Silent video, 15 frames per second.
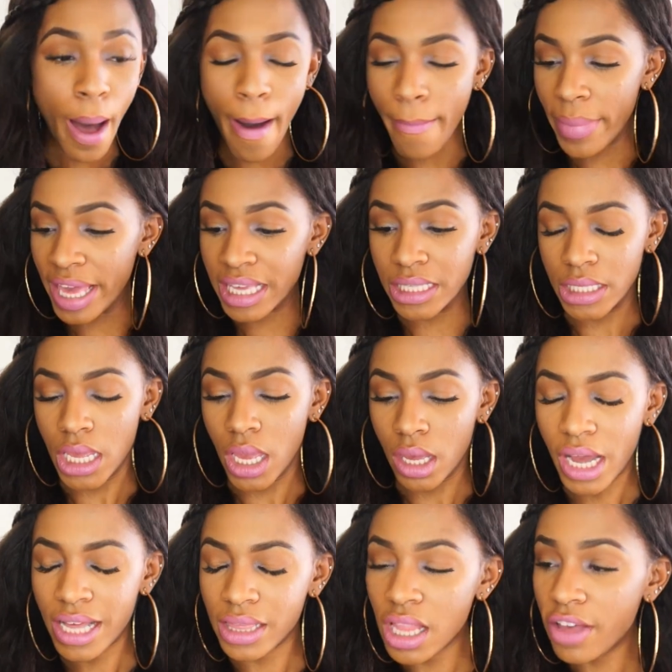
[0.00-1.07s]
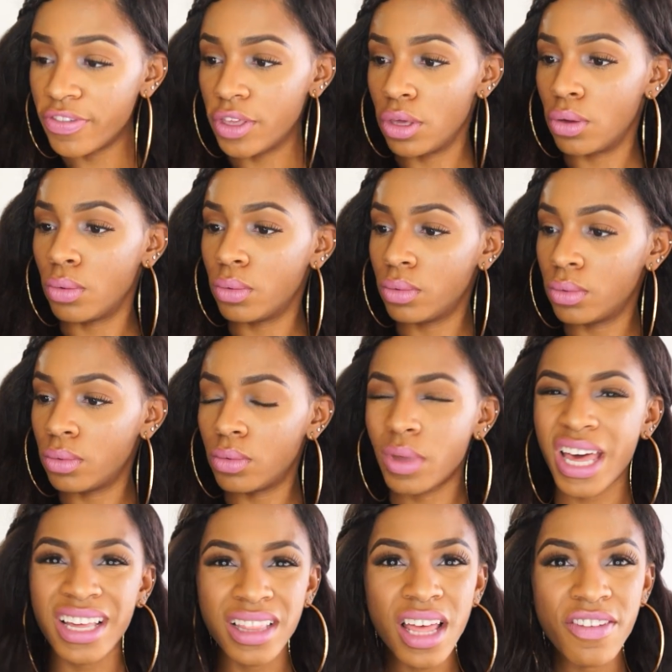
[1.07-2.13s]
amazing. I love you.
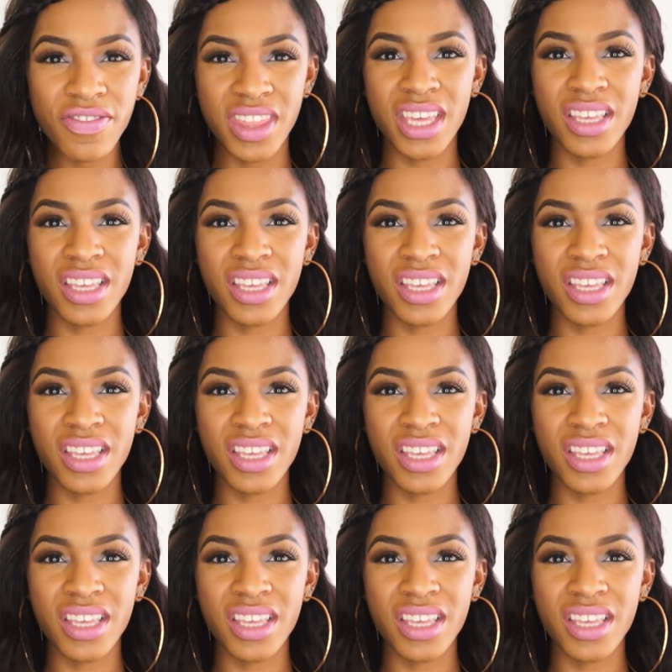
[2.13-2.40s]
I love